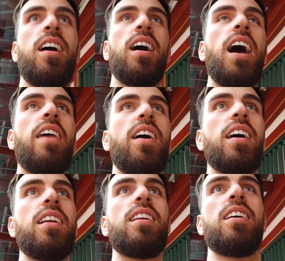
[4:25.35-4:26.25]
and then
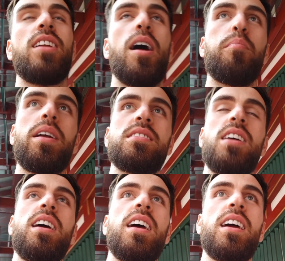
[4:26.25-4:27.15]
not
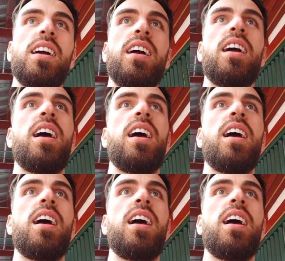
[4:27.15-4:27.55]
meditating,